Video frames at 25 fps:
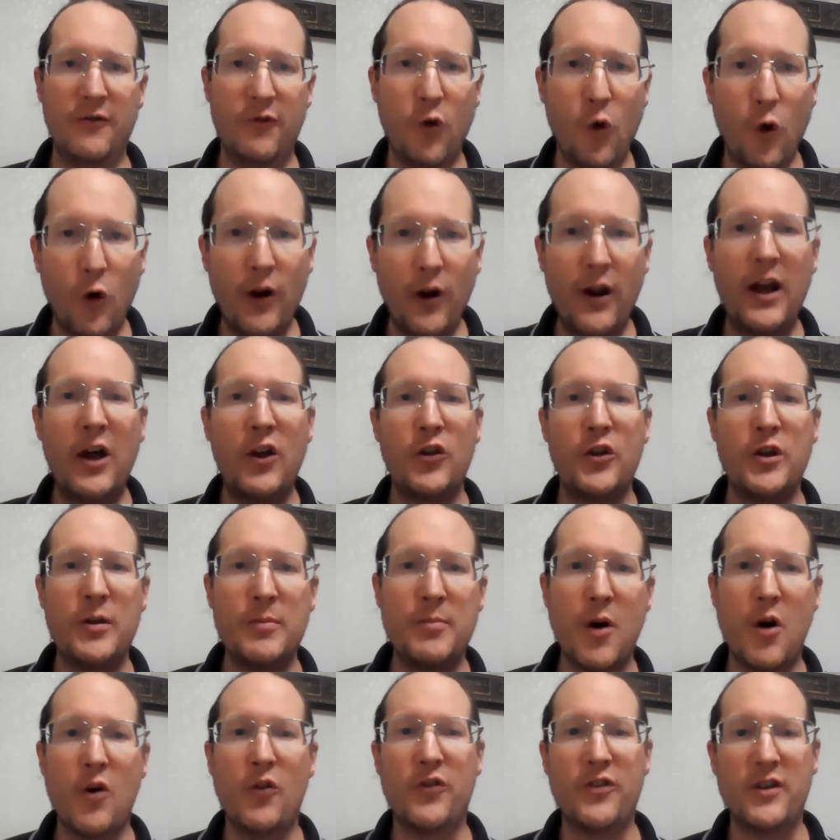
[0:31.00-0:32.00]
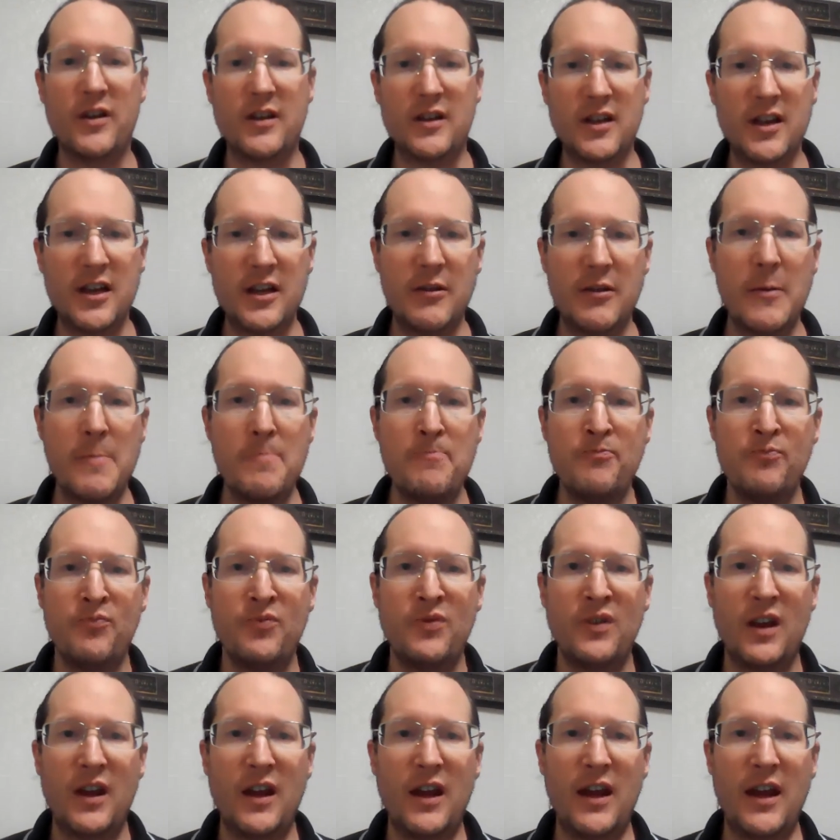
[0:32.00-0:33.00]
for healthy bones and teeth
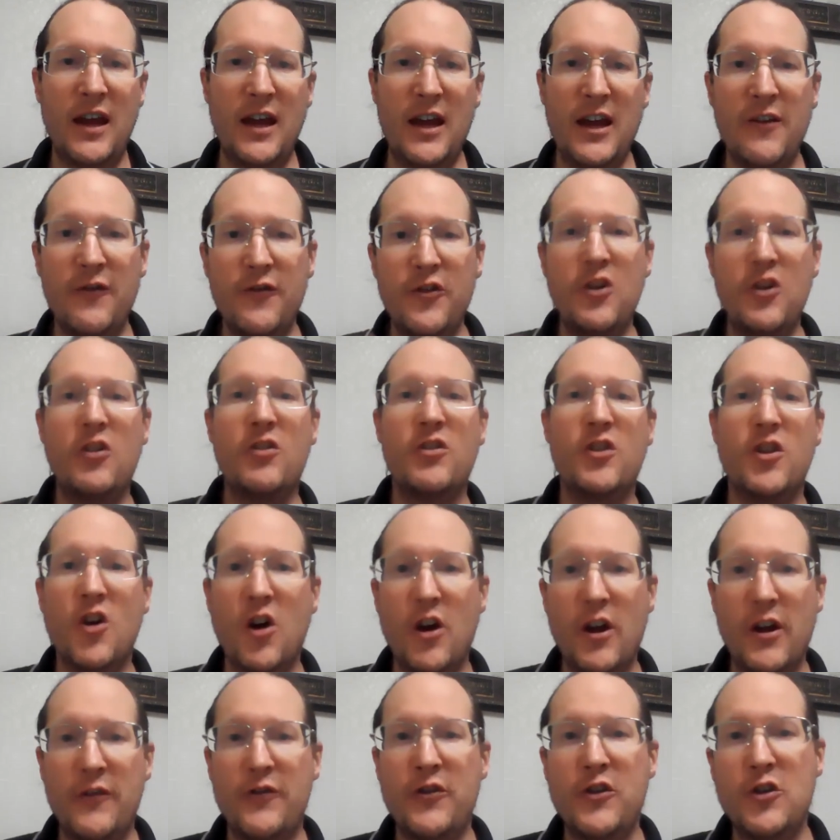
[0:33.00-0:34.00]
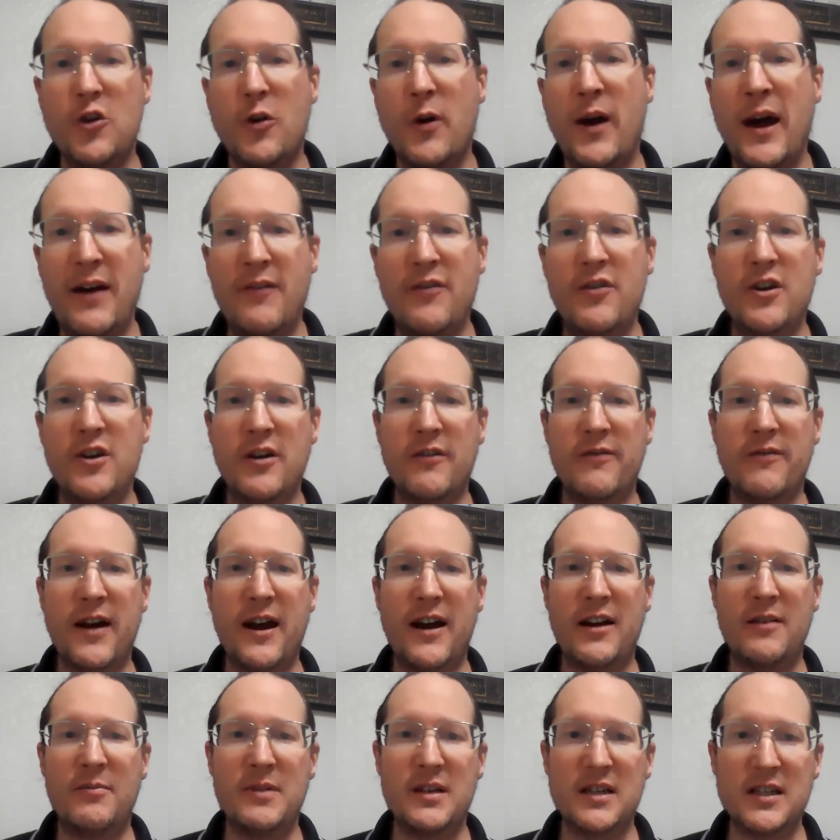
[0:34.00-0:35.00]
if you don't have enough
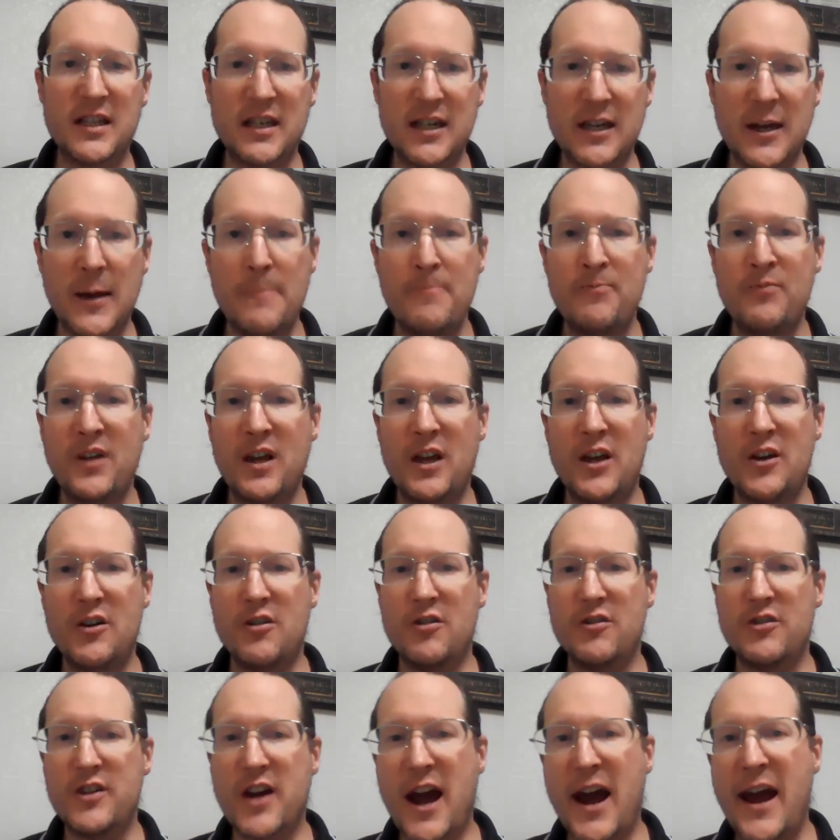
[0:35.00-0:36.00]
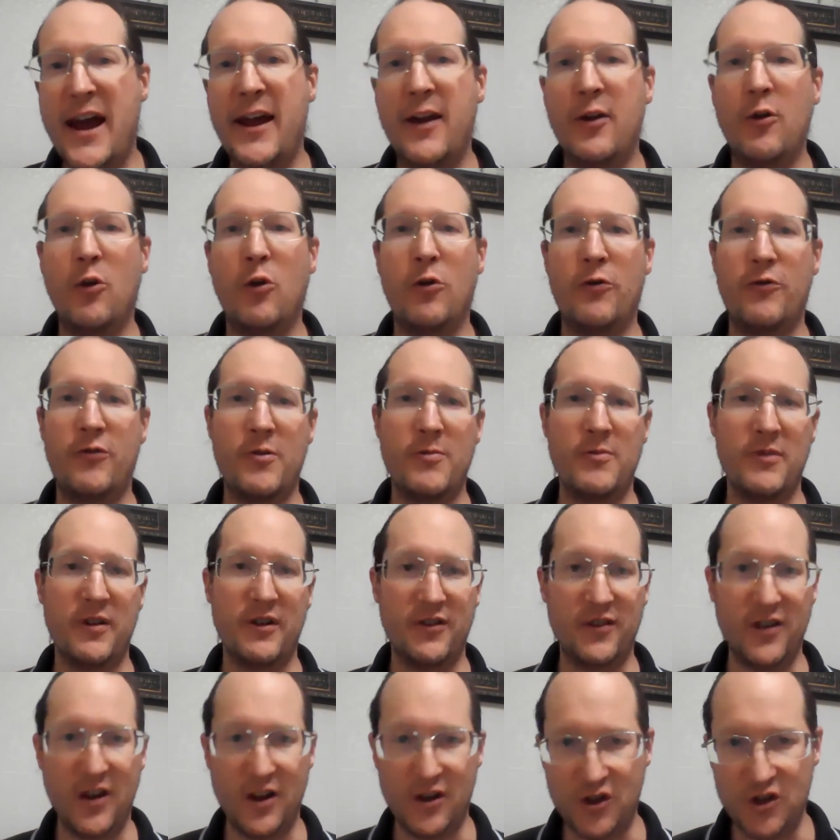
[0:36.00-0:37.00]
vitamin D in your diet or from
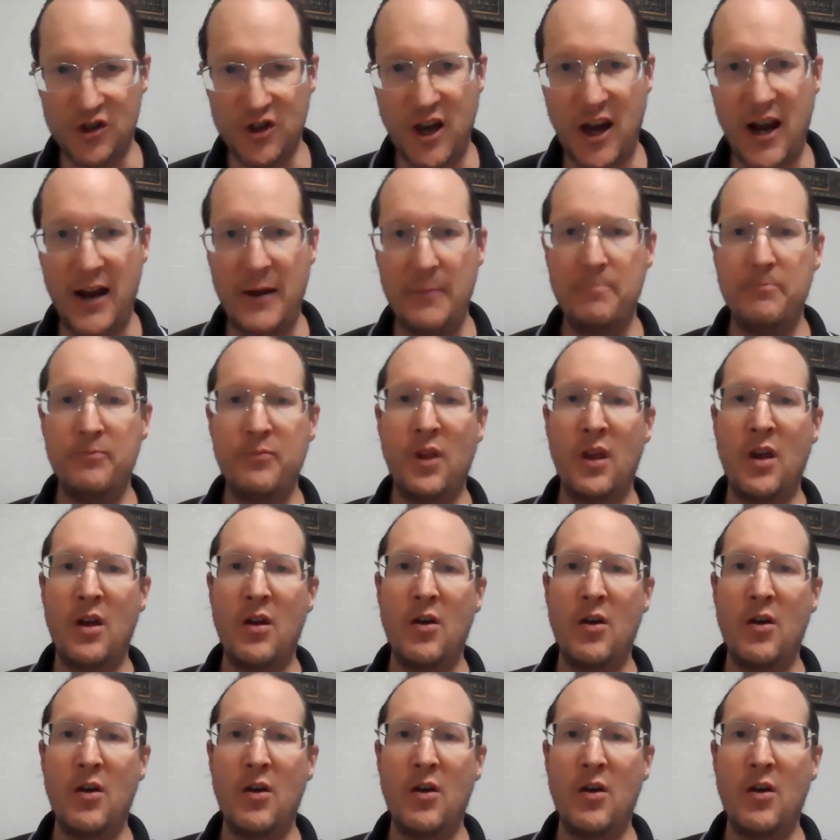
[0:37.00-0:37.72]
the sunshine